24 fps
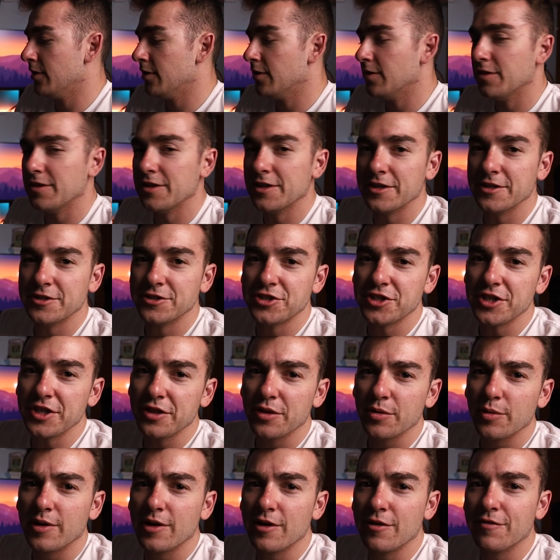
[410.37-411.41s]
The
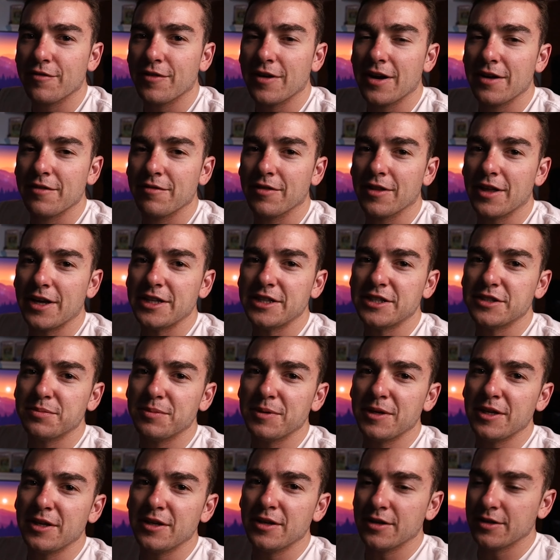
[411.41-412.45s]
G305
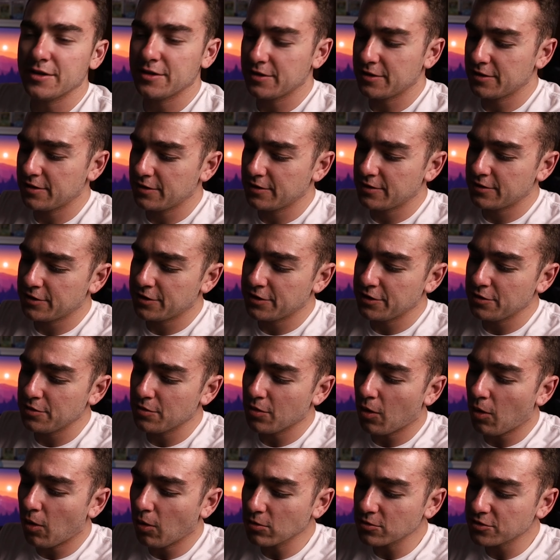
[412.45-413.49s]
Lightspeed 2
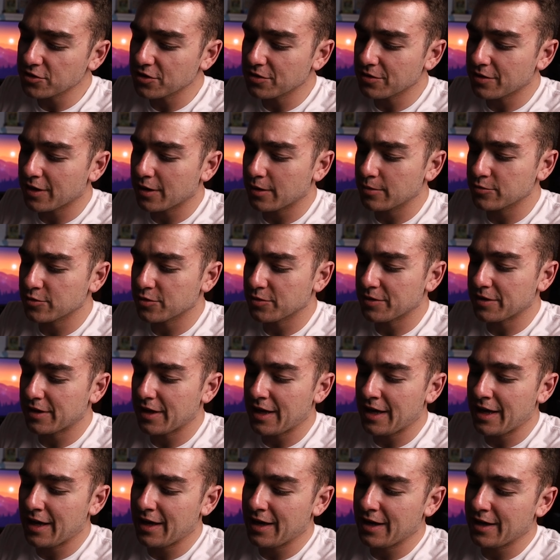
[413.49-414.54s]
also comes with
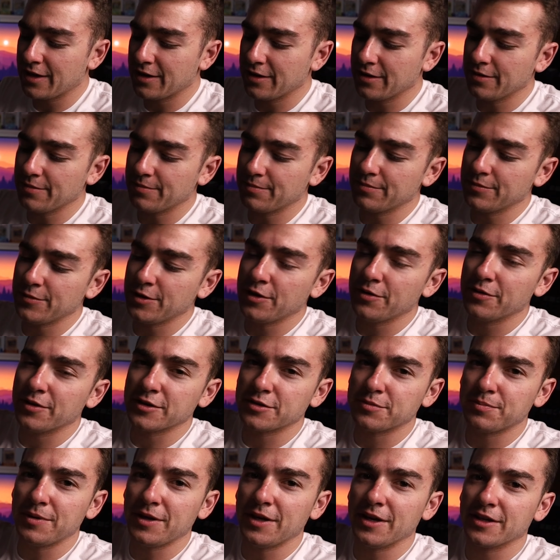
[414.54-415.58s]
a
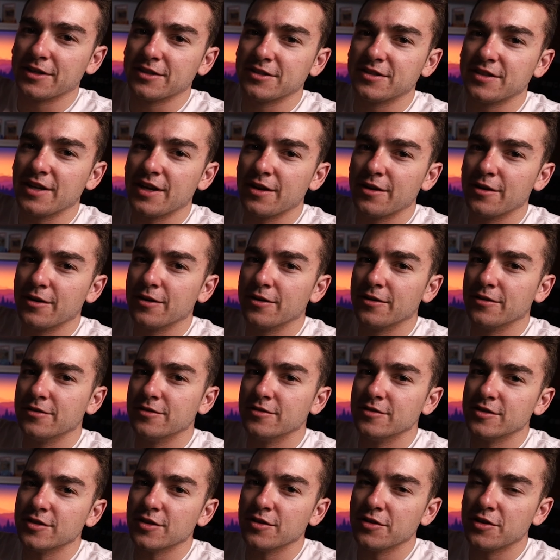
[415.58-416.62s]
USB extender,
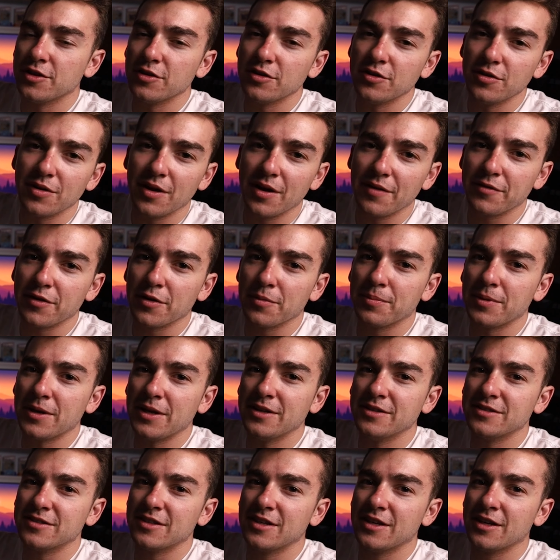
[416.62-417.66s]
so if you do have your
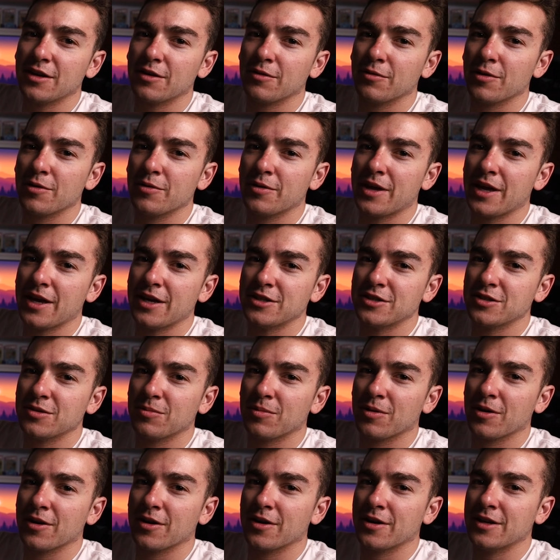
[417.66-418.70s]
PC in a location
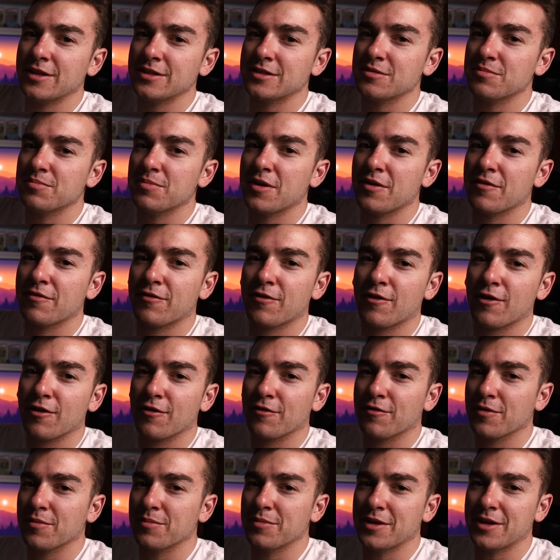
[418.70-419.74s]
where it's a bit far
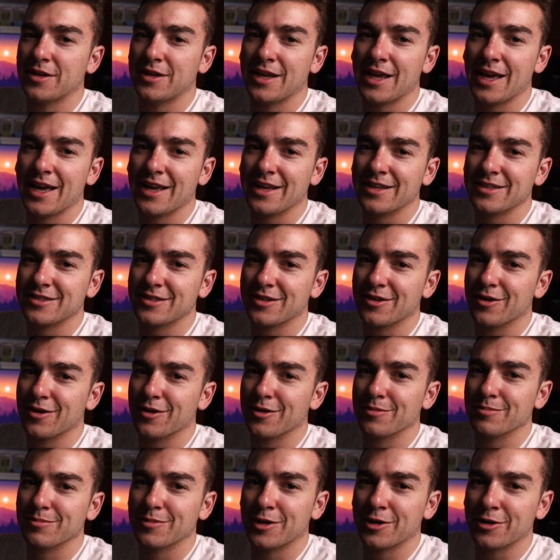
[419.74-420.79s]
from the desk
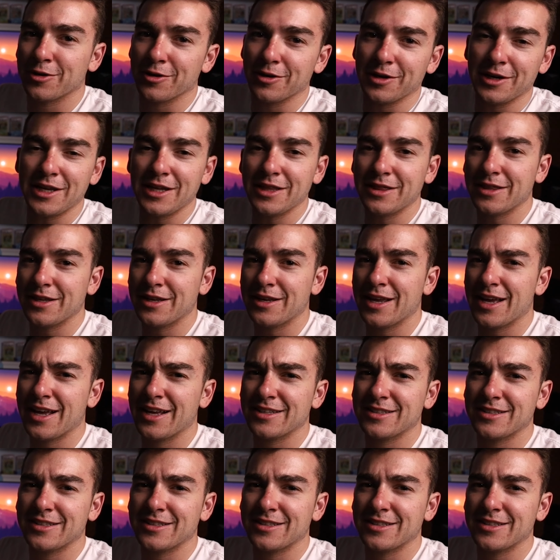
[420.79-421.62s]
or underneath the desk